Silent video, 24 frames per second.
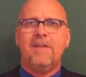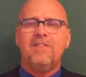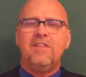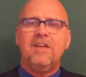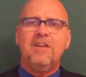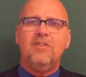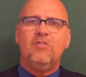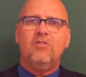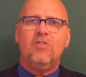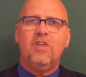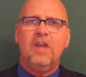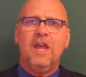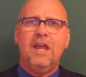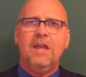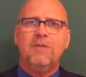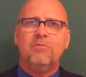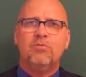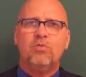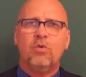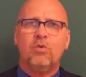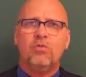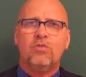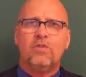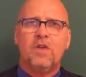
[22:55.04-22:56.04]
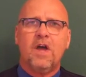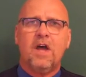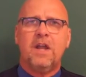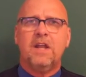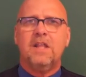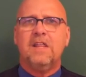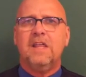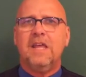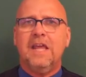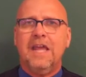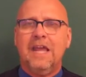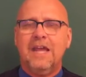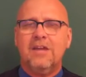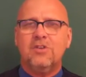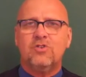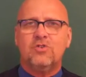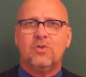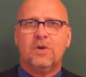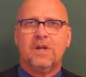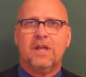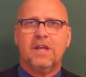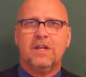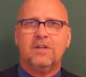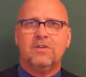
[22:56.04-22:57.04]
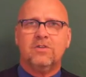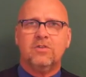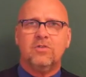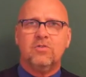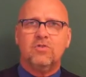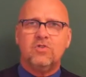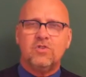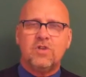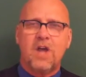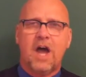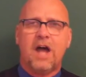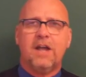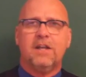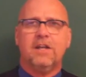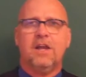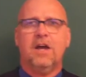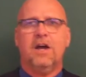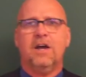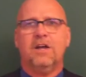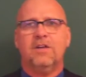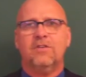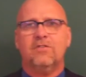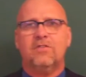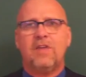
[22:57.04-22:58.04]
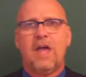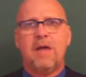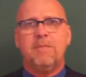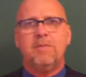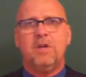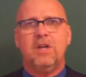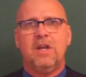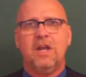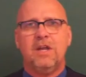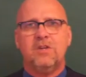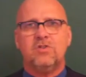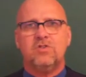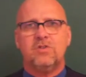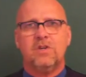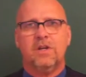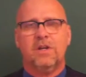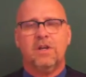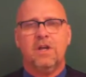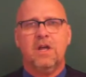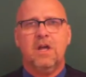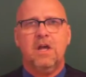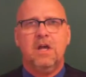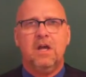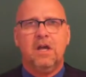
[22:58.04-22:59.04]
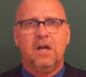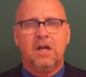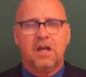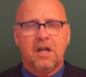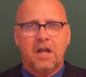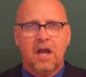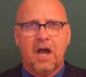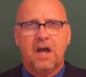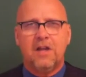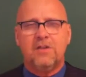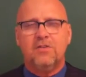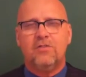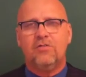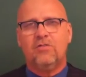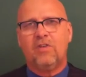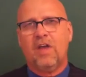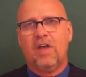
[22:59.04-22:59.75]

And these teams will study the entry into shotguns, ammunition, gun